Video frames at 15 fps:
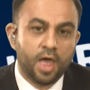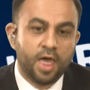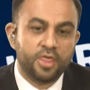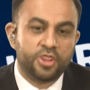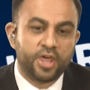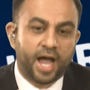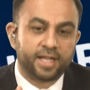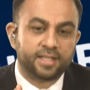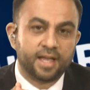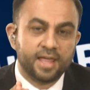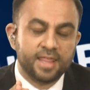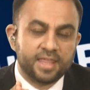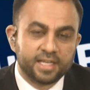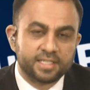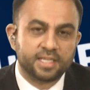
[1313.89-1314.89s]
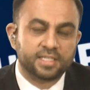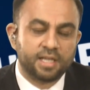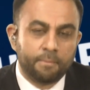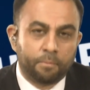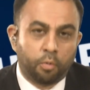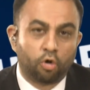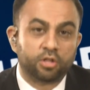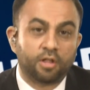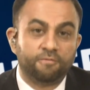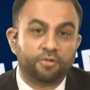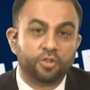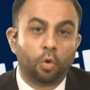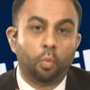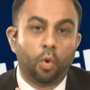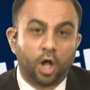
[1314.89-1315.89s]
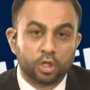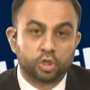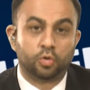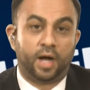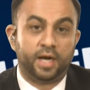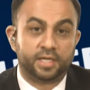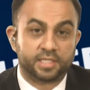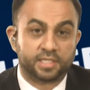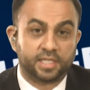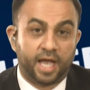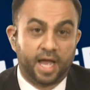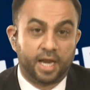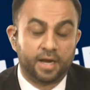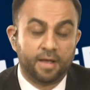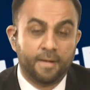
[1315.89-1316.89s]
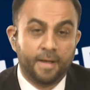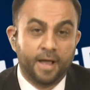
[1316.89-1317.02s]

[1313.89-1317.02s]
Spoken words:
that this is important for the world to understand,